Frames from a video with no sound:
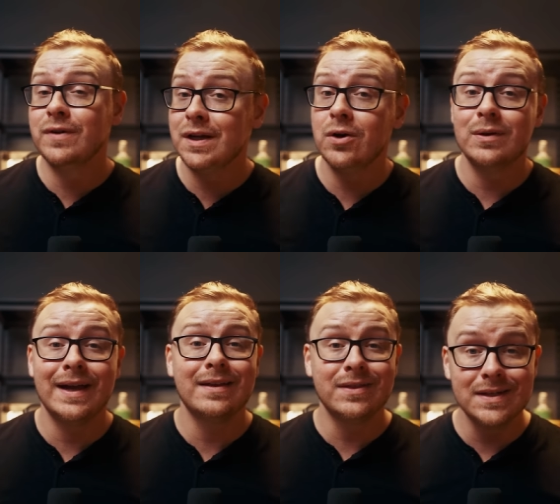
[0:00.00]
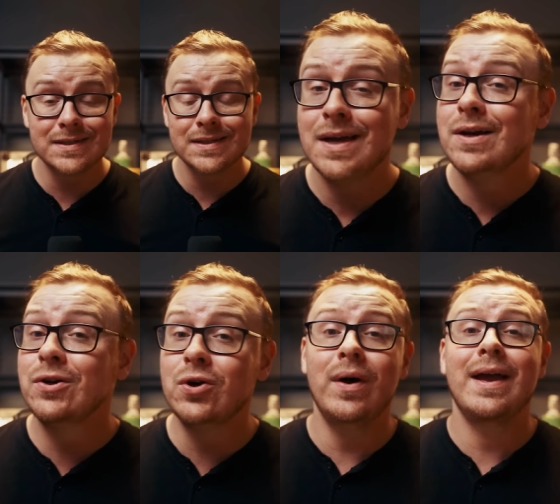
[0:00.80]
video like this,
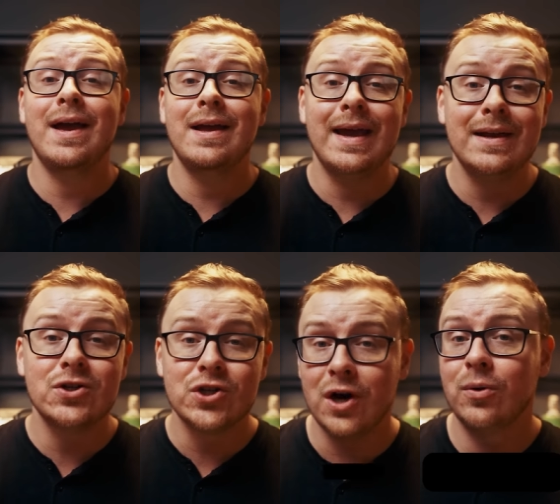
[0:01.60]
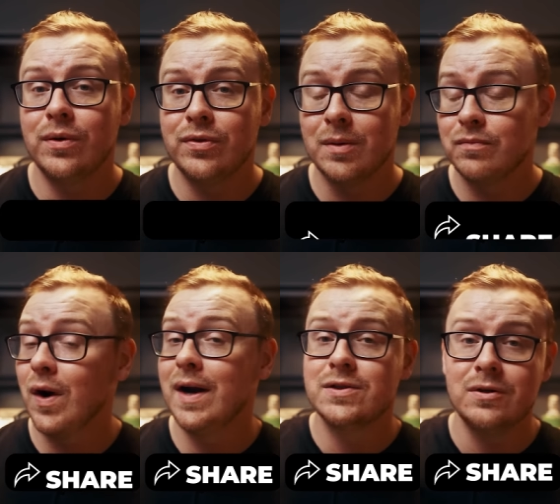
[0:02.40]
go ahead and share it with them,
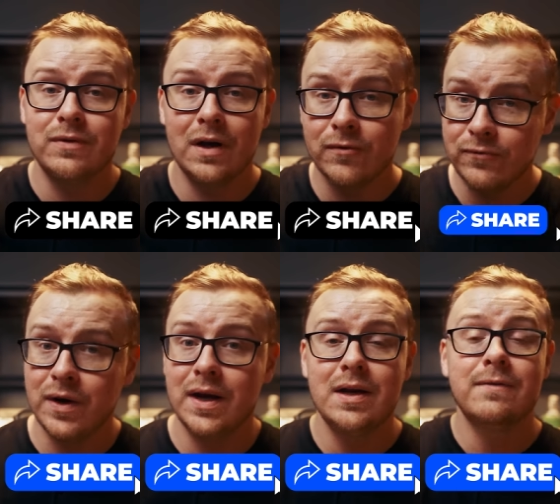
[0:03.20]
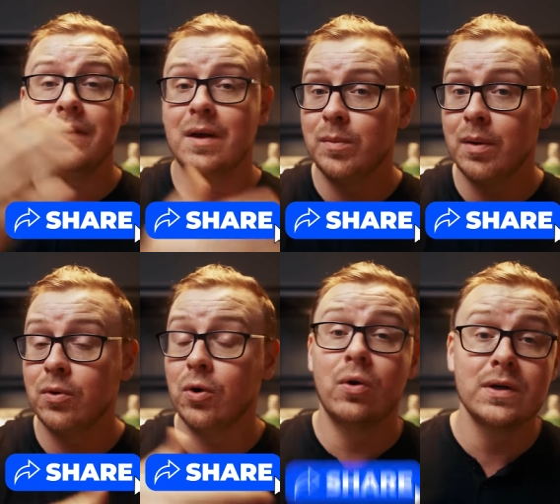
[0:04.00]
right? So if you have a friend, family
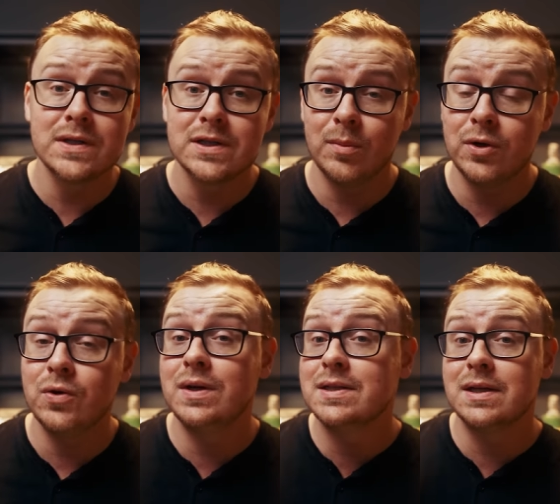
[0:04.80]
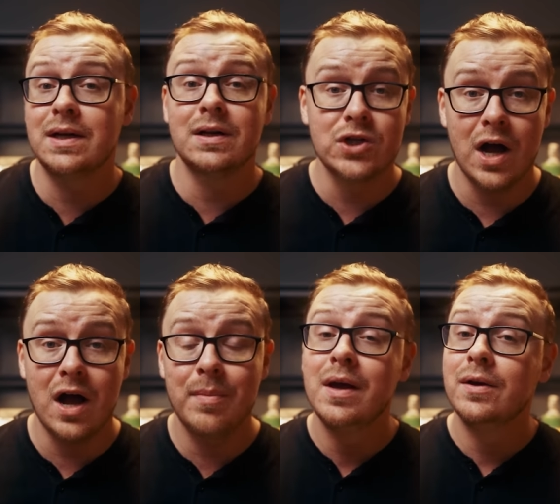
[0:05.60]
member, or just someone who needs to get a
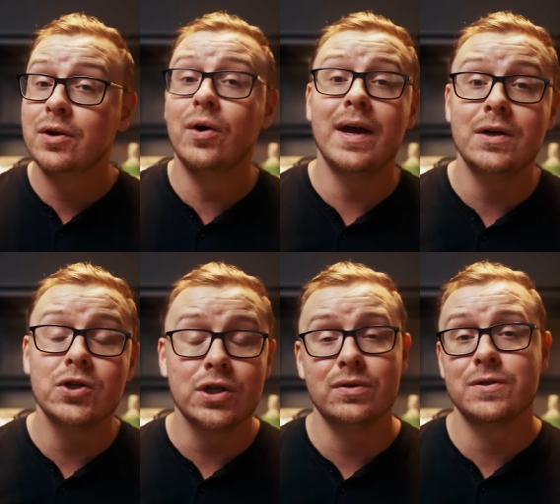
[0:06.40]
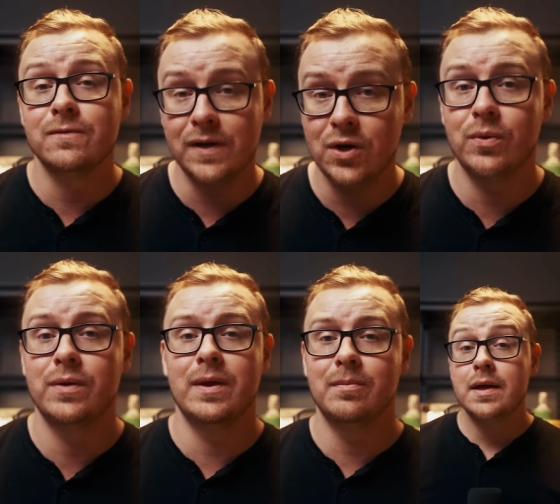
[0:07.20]
job, go ahead and share this video
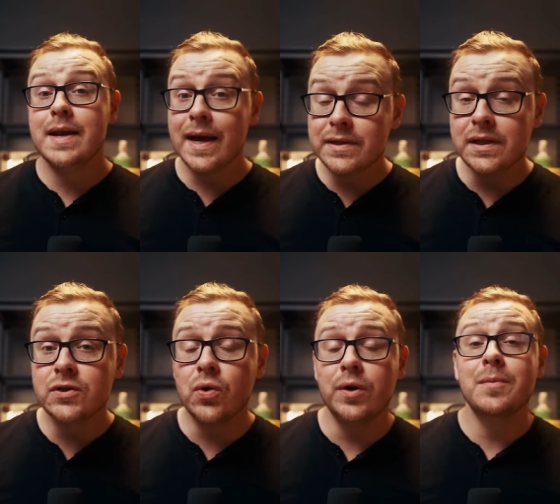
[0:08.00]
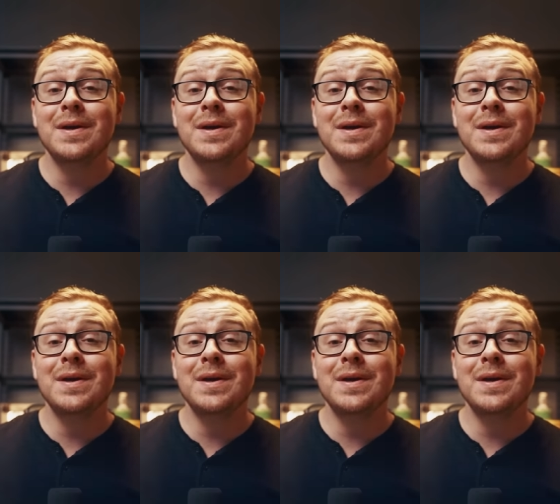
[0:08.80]
with them. Next is going to